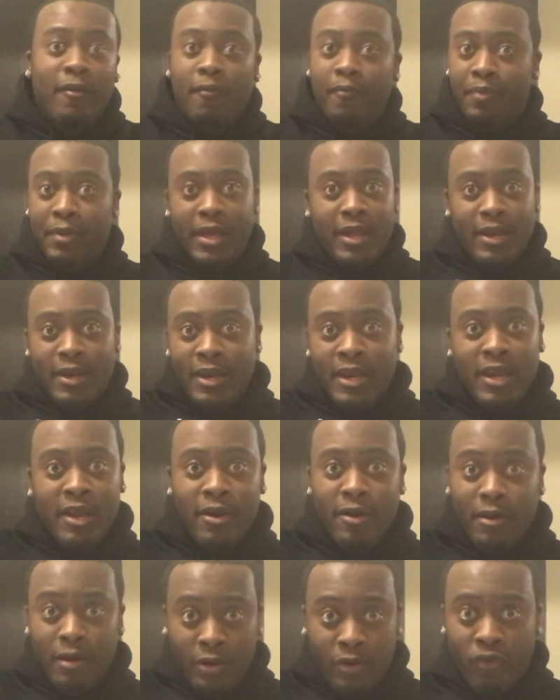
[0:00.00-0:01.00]
being
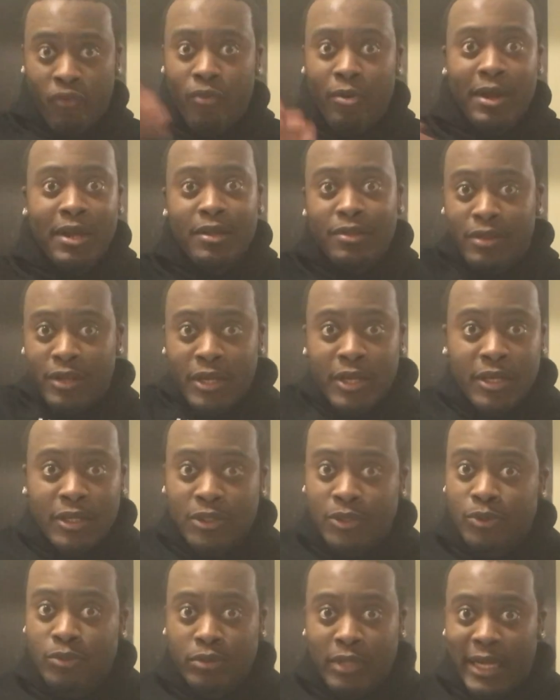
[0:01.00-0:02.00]
near
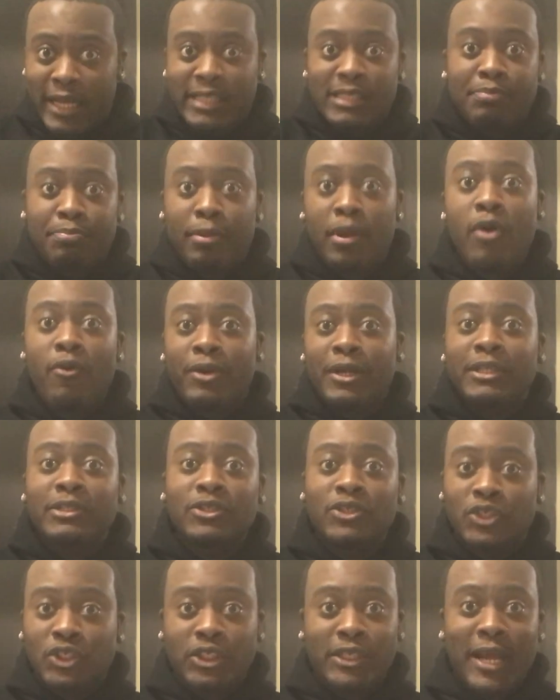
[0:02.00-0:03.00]
crazy, exploding
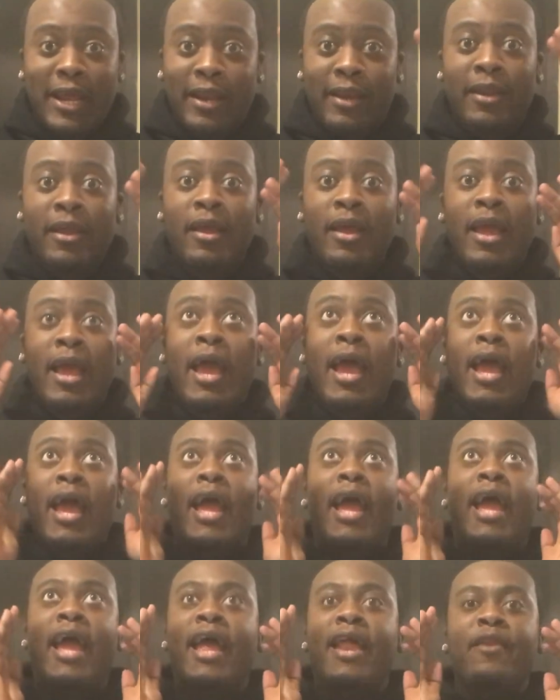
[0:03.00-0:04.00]
shit,
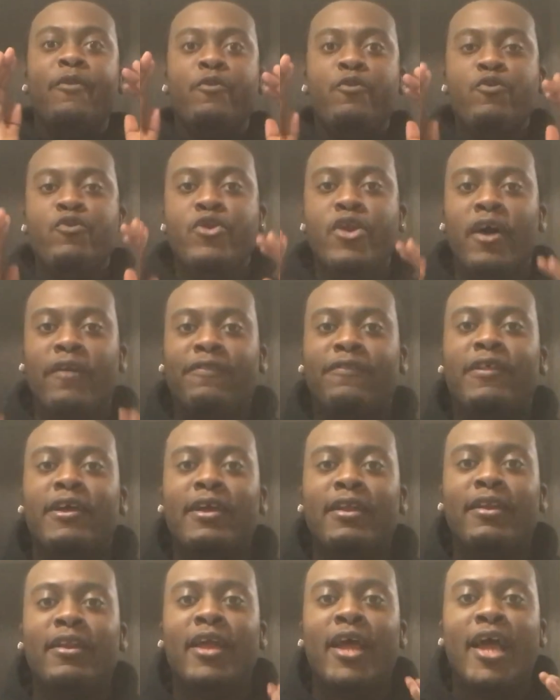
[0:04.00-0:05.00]
and
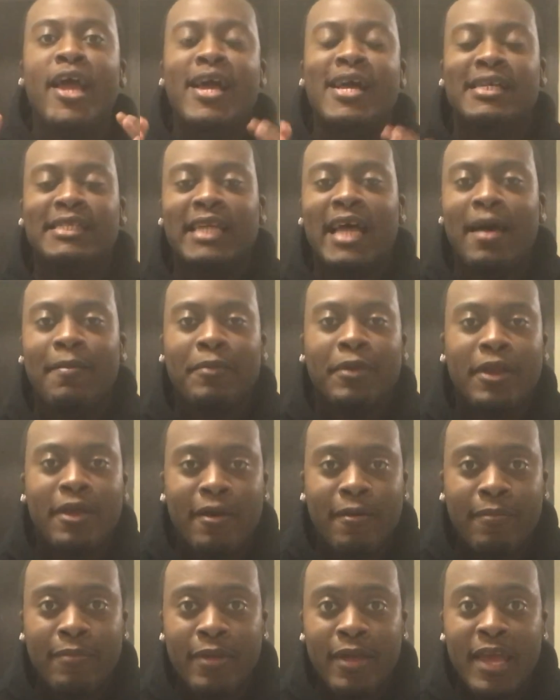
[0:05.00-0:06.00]
nothing has happened to
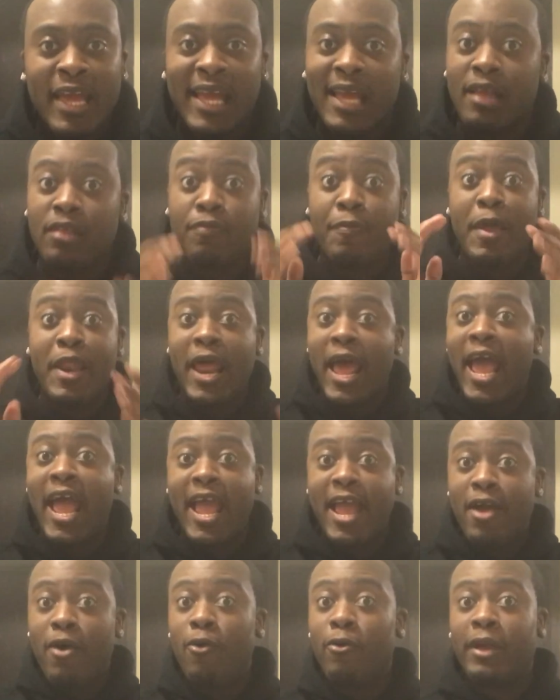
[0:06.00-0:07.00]
him. He's been
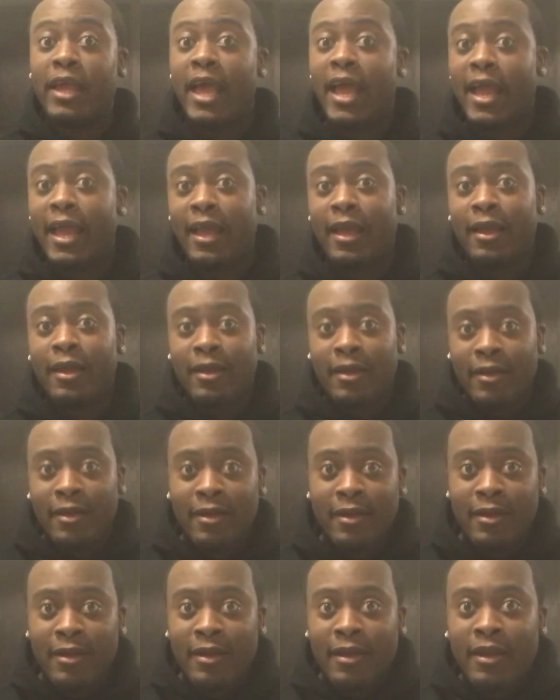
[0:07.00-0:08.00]
A-okay.
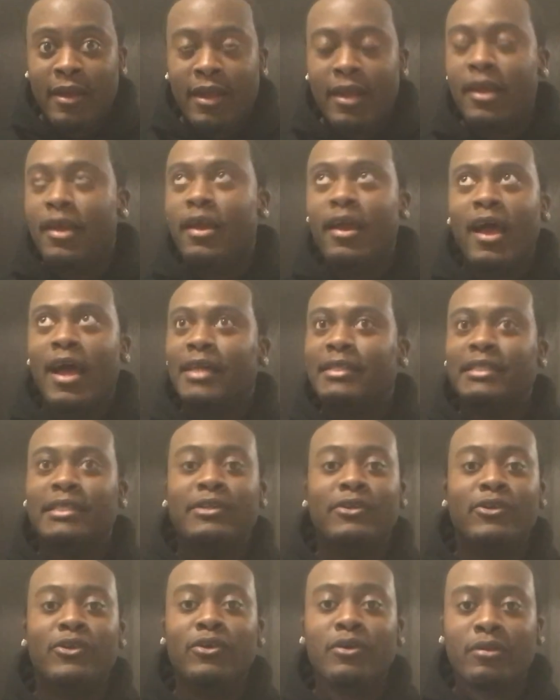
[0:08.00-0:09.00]
He
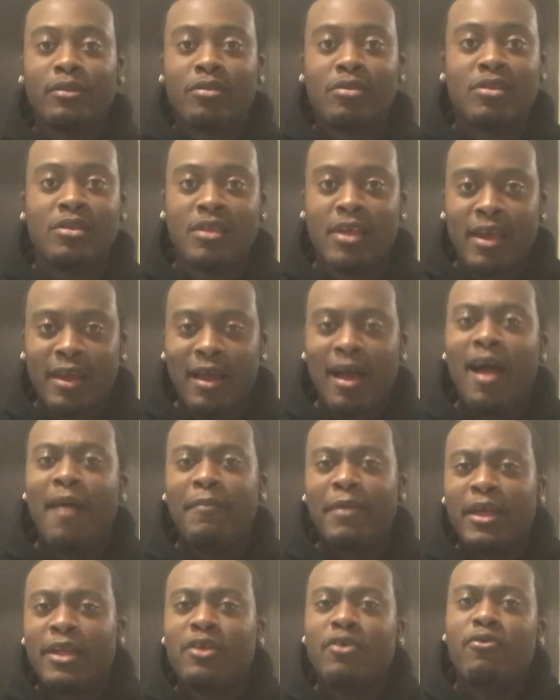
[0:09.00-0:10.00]
hadn't looked sick. I
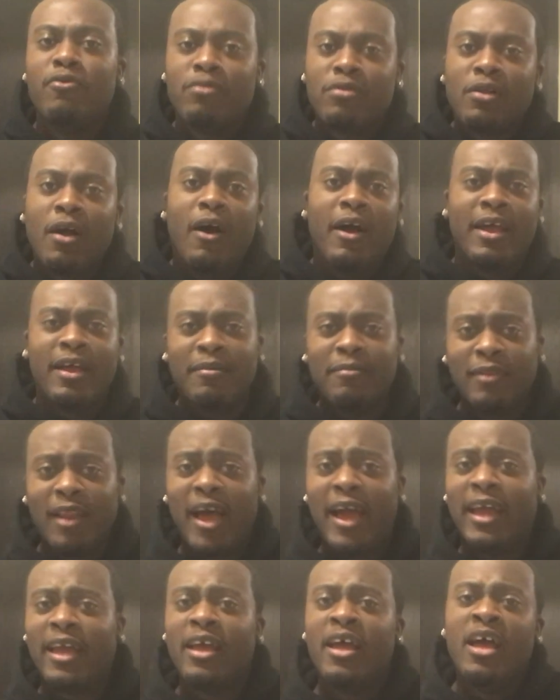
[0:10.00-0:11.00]
mean, you saw him
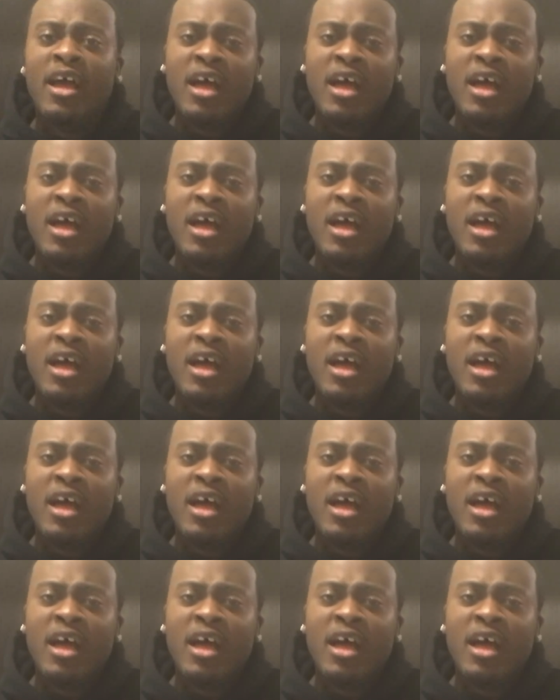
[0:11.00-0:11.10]
like,